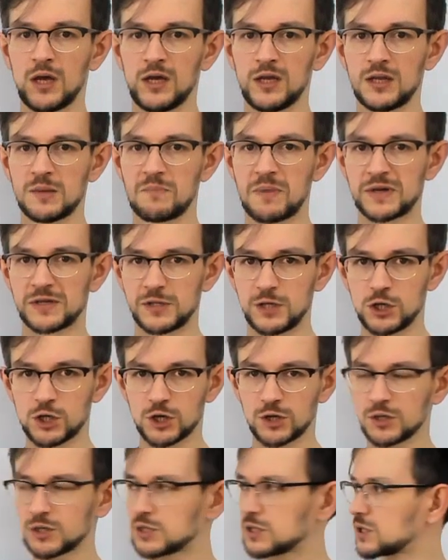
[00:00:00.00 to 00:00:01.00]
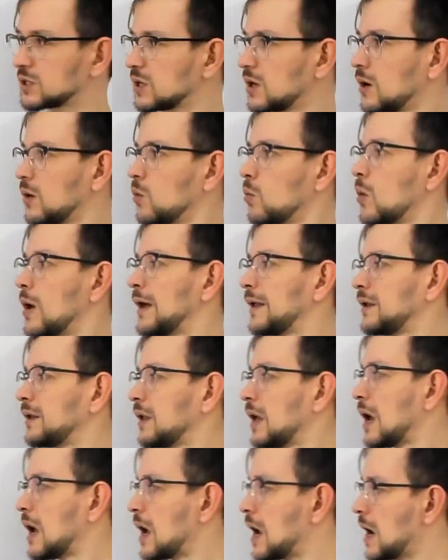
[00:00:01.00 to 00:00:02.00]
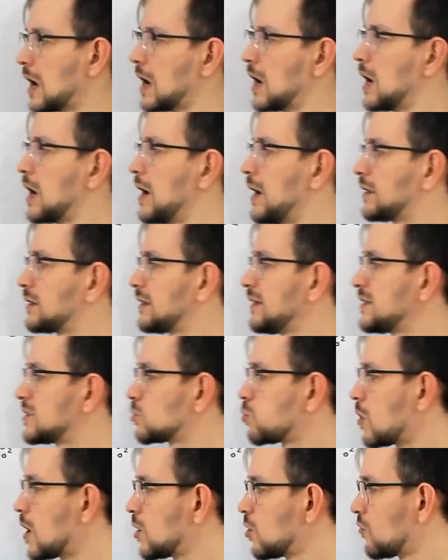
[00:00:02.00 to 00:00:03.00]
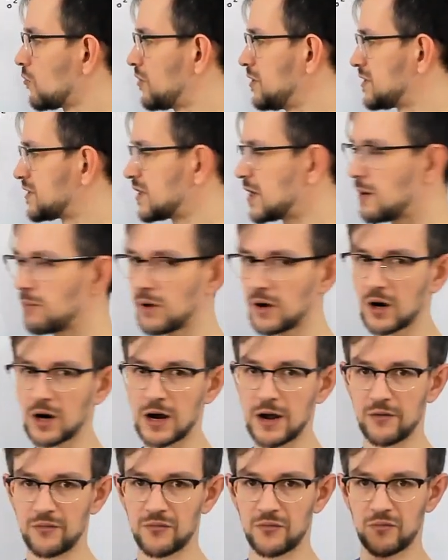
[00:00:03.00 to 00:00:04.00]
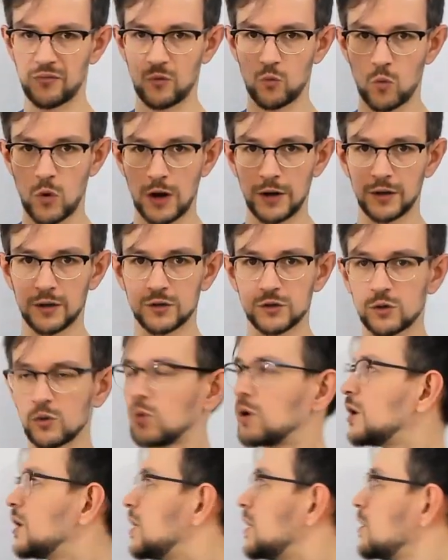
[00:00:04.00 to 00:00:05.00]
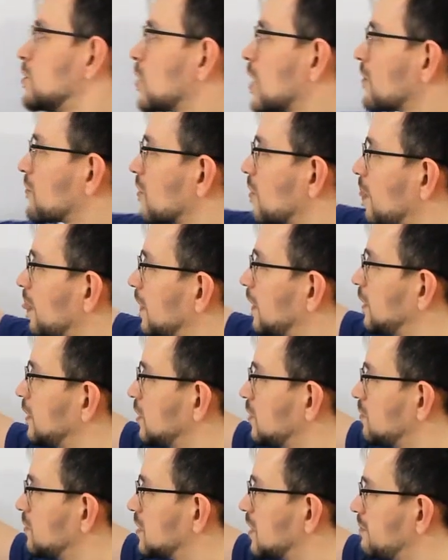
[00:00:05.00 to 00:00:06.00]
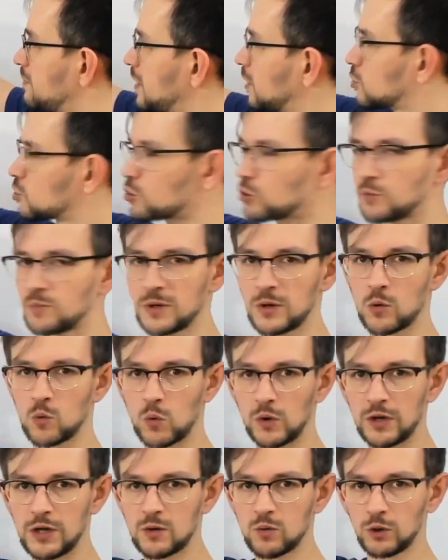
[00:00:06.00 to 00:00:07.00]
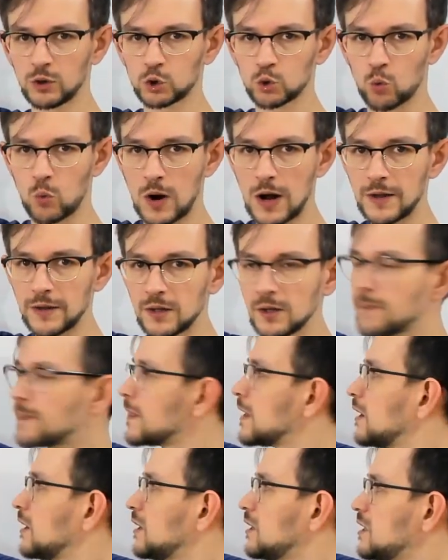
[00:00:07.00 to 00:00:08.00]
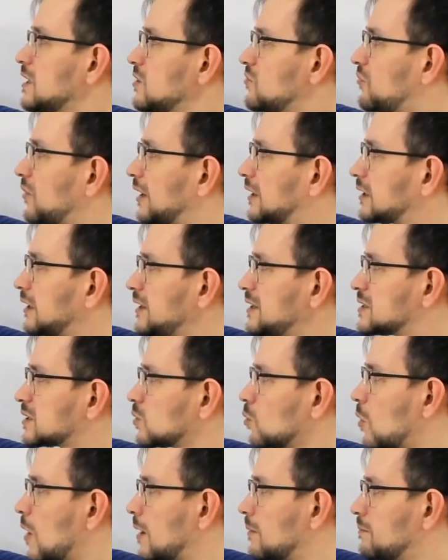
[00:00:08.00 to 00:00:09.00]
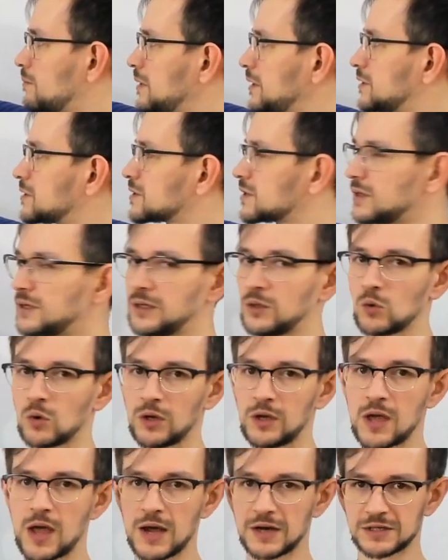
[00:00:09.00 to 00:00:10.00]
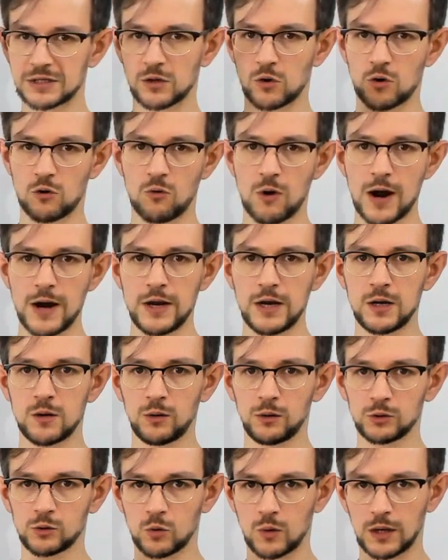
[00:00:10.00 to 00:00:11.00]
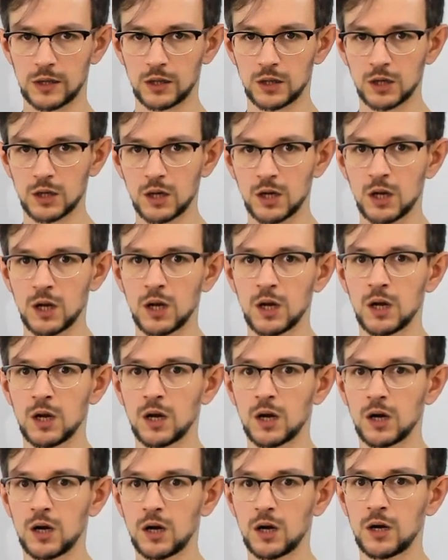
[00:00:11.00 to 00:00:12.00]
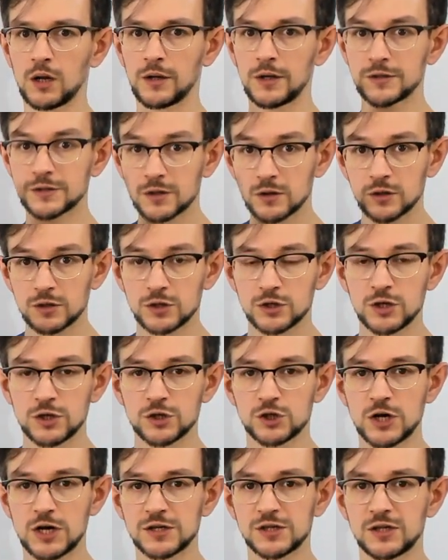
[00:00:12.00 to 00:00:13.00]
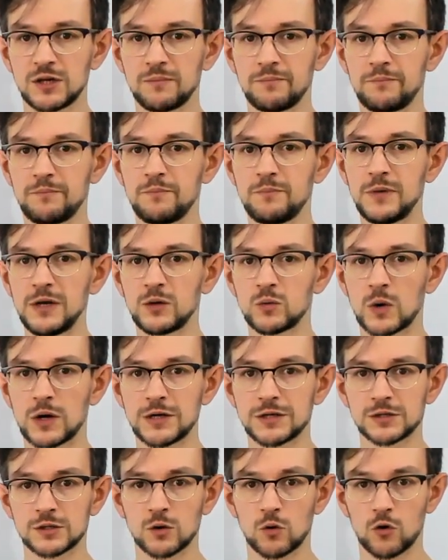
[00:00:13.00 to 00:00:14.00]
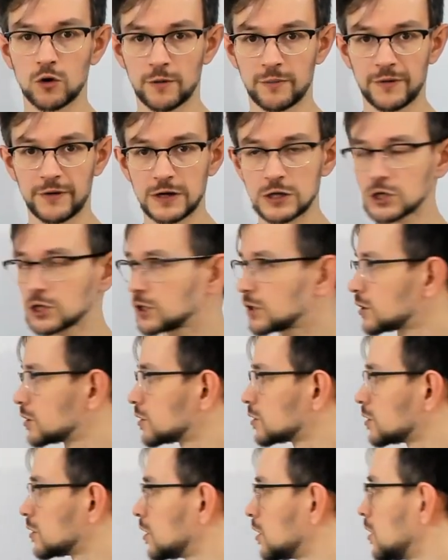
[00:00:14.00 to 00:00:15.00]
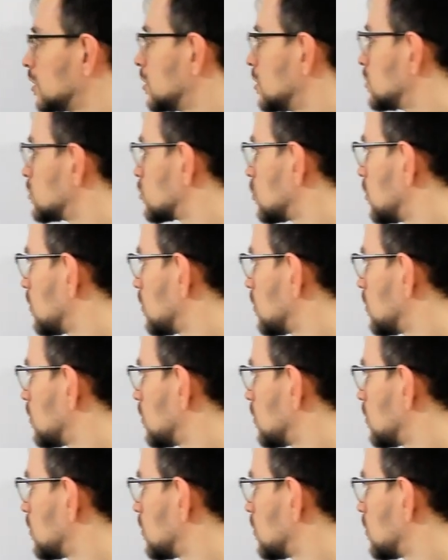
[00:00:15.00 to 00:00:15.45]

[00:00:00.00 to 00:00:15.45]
in the positions when at least one of these numbers have 1. So you have the bit should be equal to 1 if at least one bits in x or y equal to 1. That's just the bitwise OR operation. So